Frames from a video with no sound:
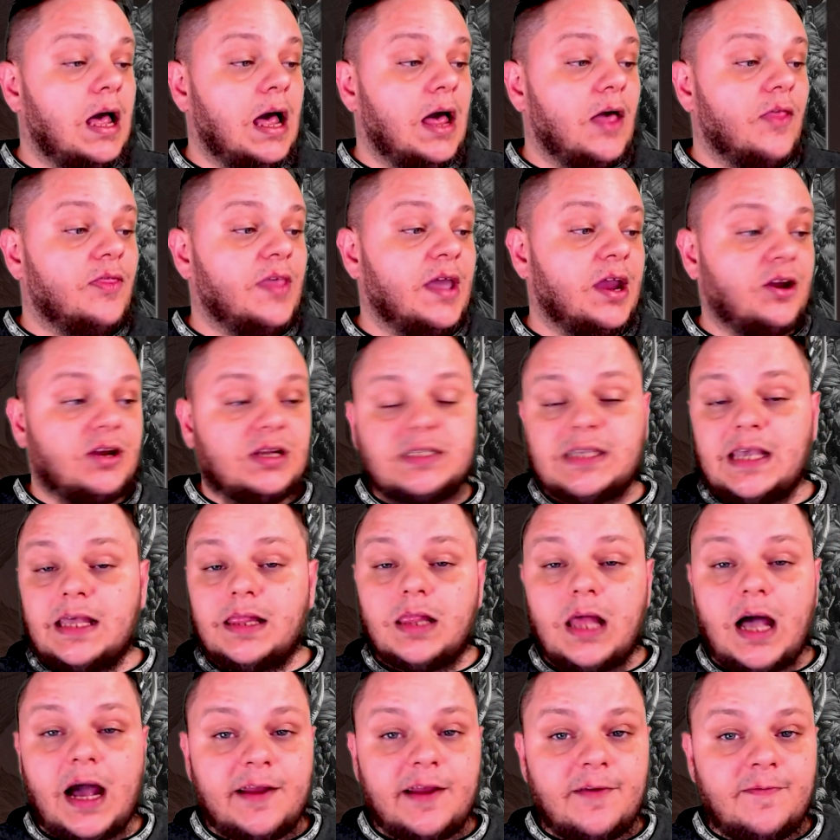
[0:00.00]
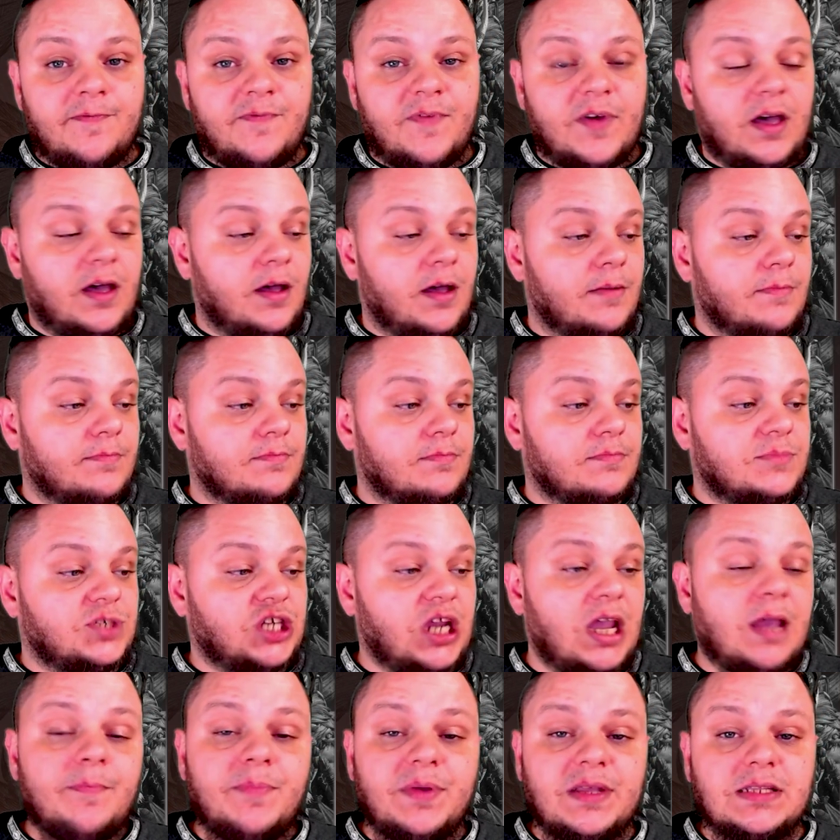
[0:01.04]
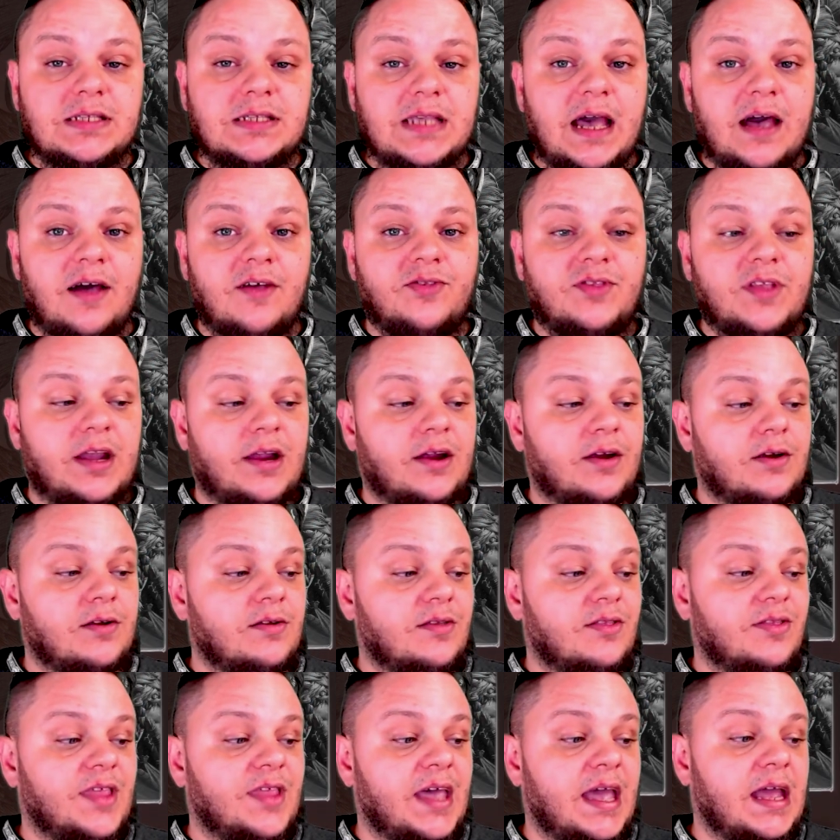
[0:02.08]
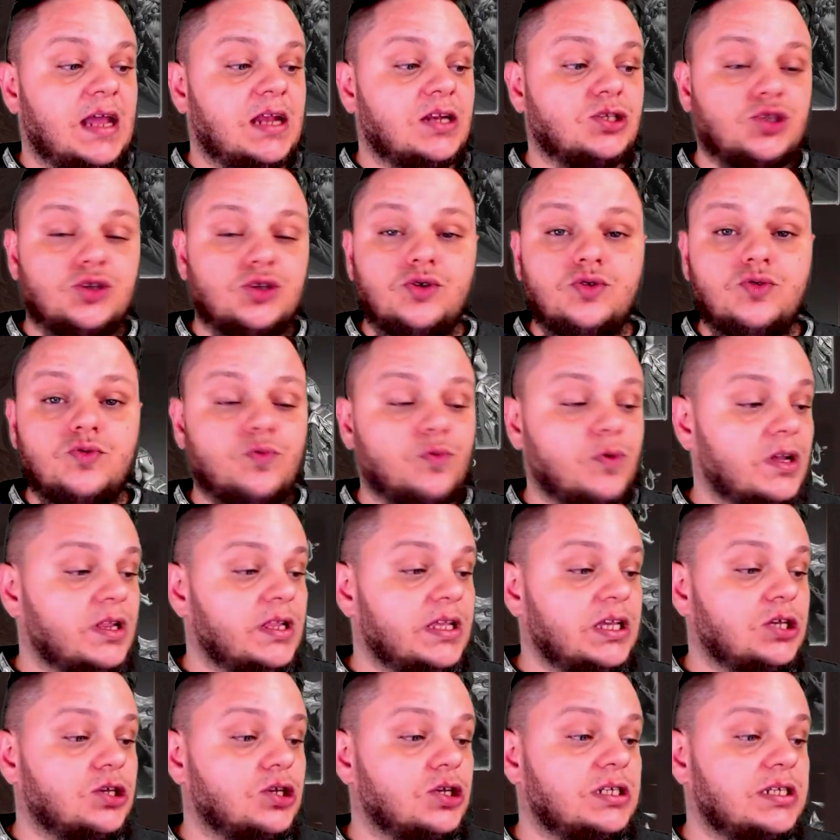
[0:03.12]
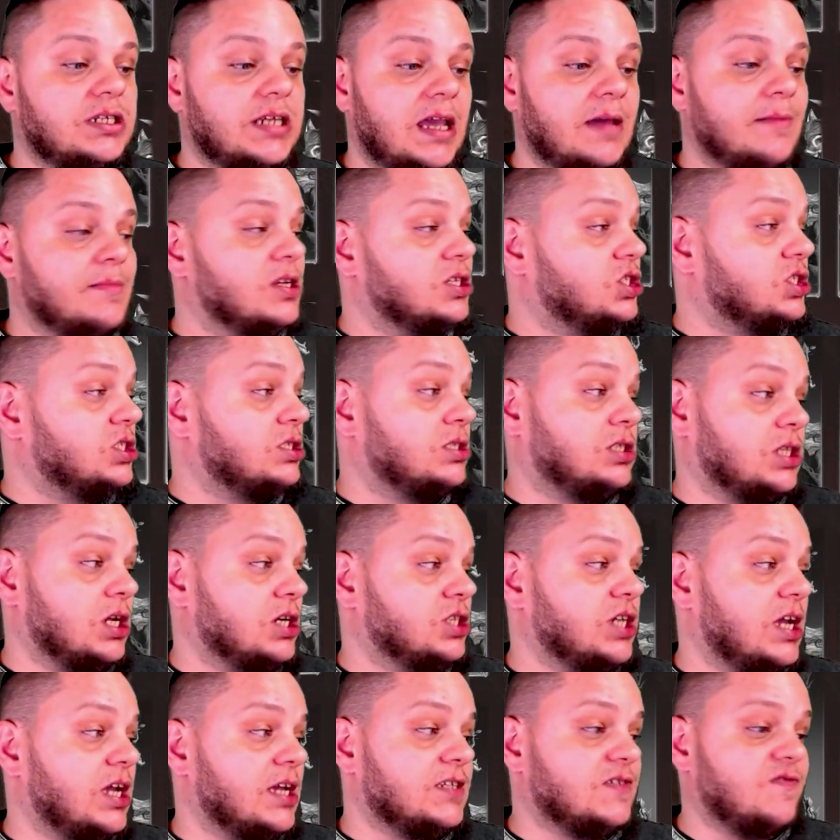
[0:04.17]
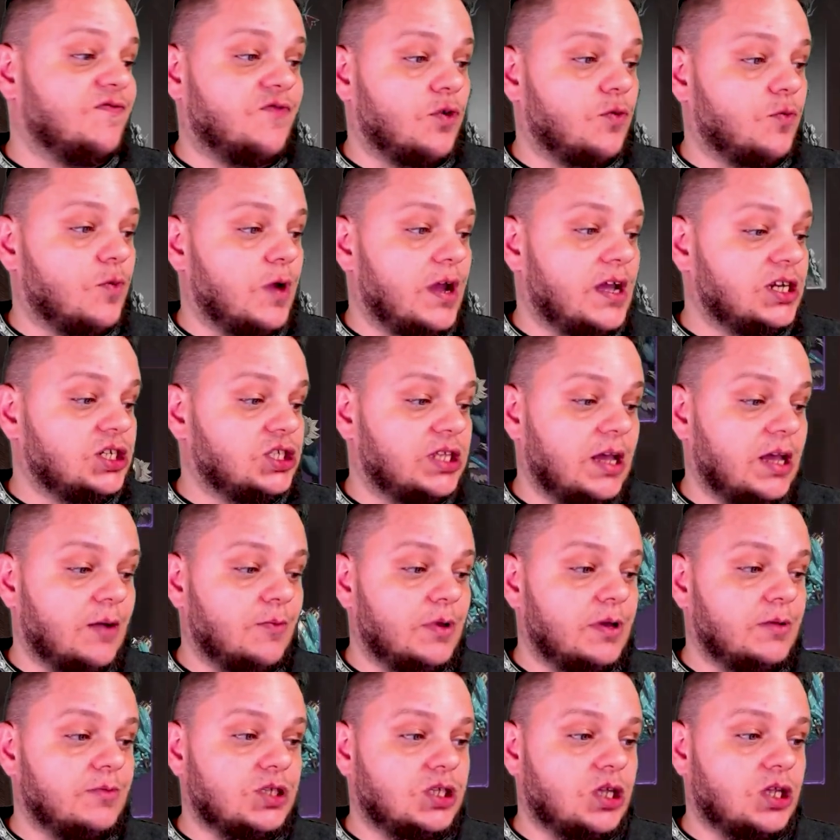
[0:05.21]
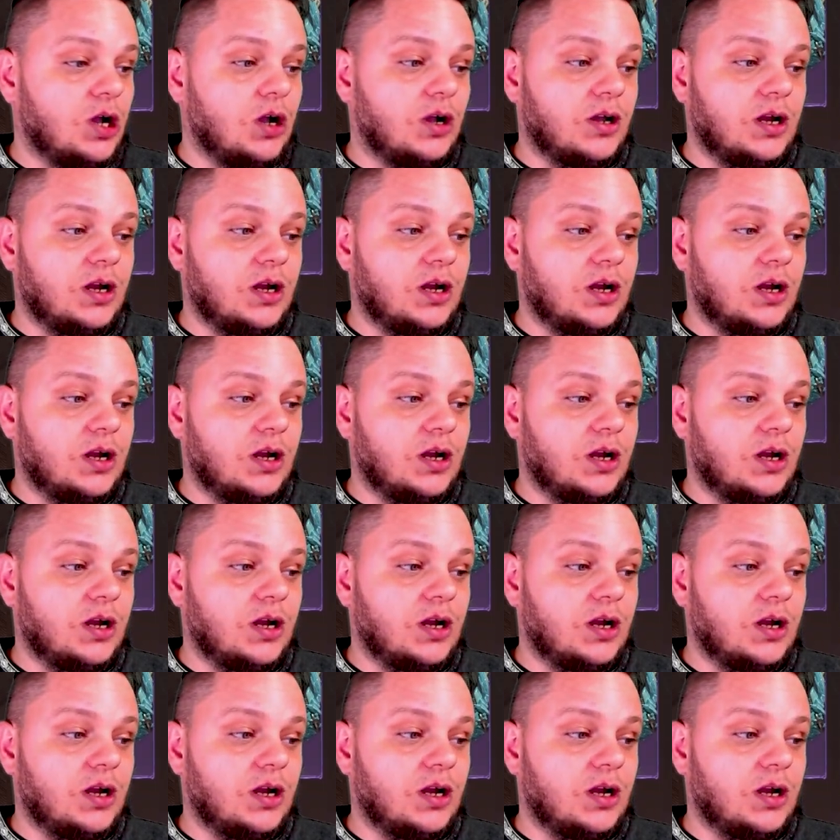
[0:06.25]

there is a lot of champions out there that do really good damage, such as Varesh that we was talking